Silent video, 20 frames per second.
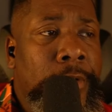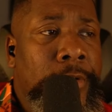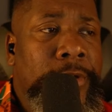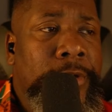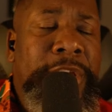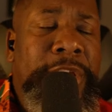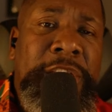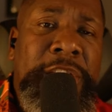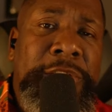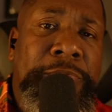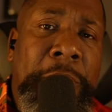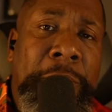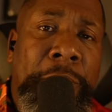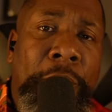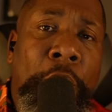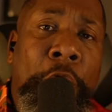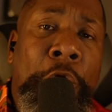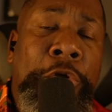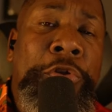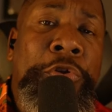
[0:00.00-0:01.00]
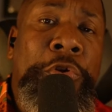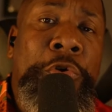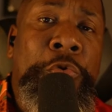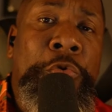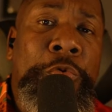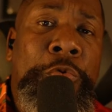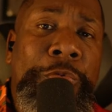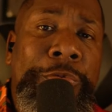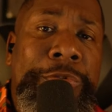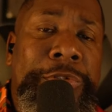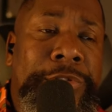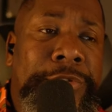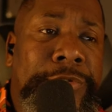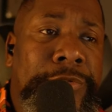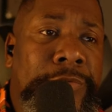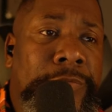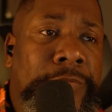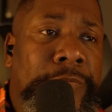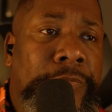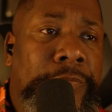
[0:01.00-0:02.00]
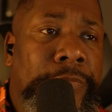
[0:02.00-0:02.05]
these people are used